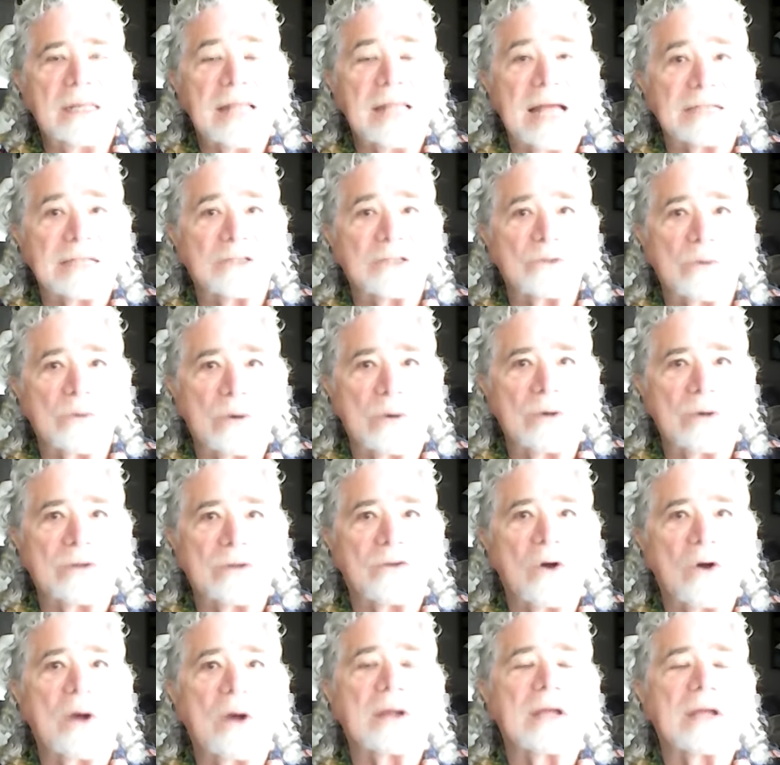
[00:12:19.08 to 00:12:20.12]
That's what we're
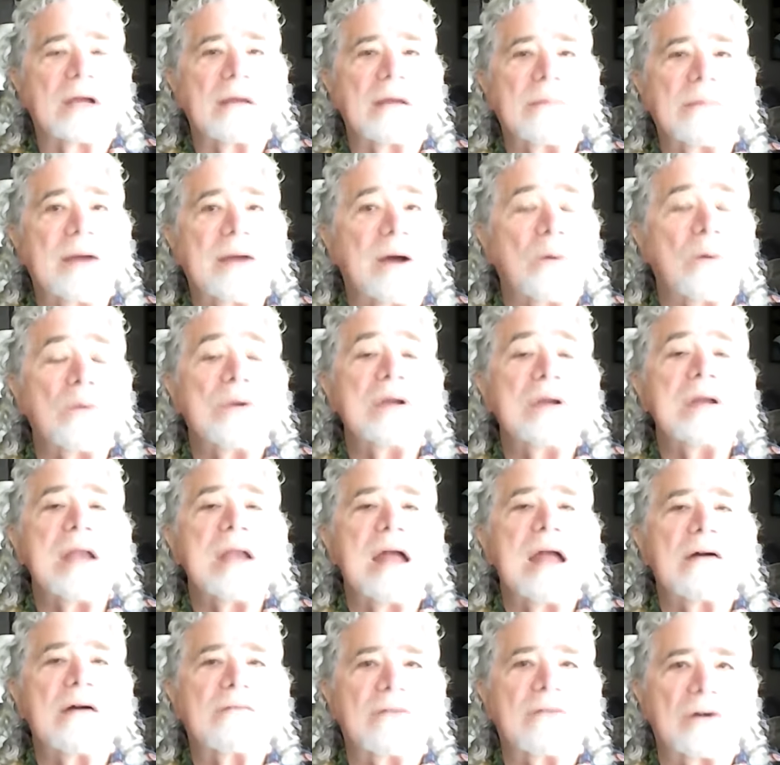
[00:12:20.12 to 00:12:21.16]
talking about. We're
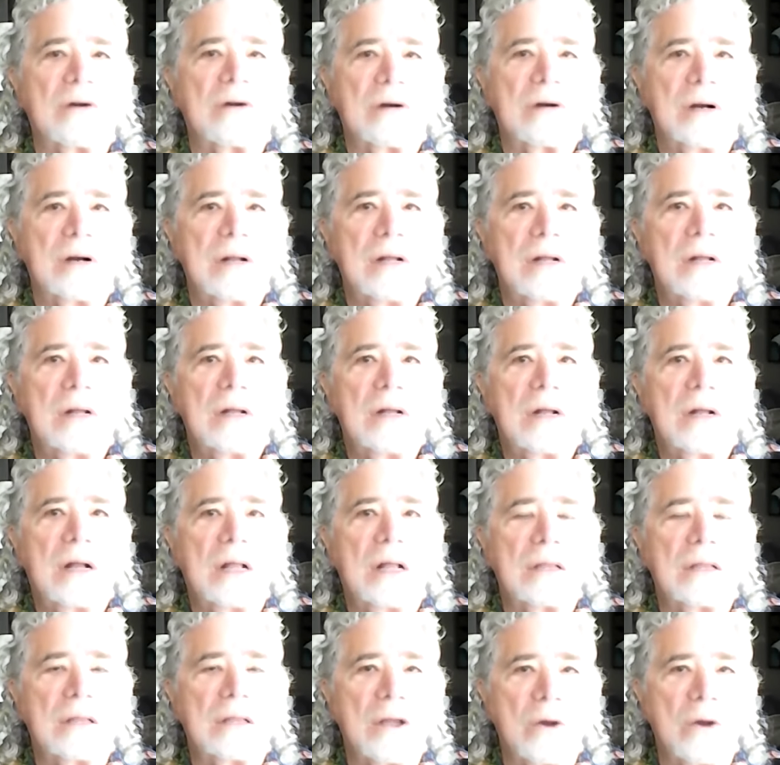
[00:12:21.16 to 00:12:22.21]
never
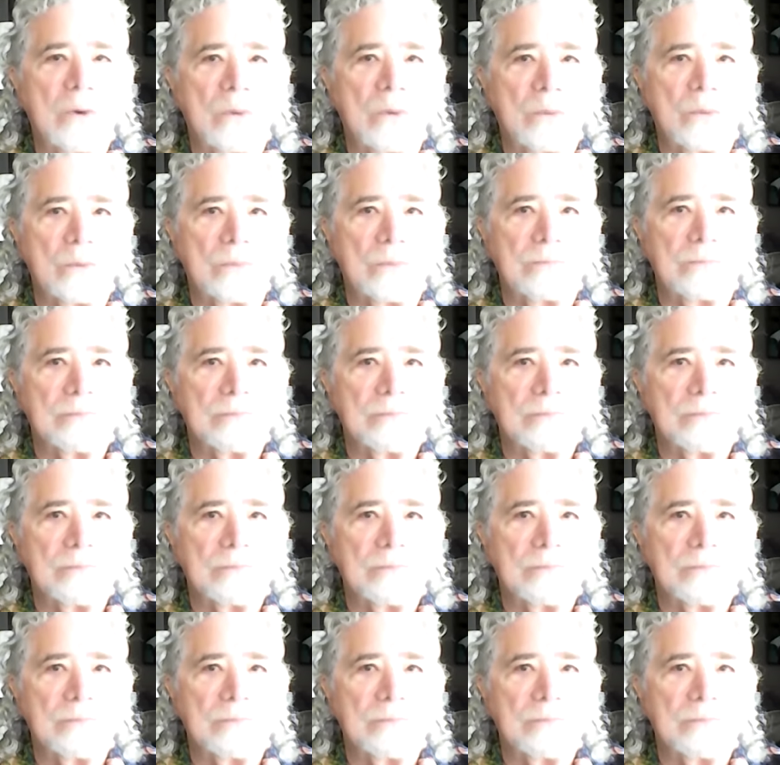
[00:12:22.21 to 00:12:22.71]
alone.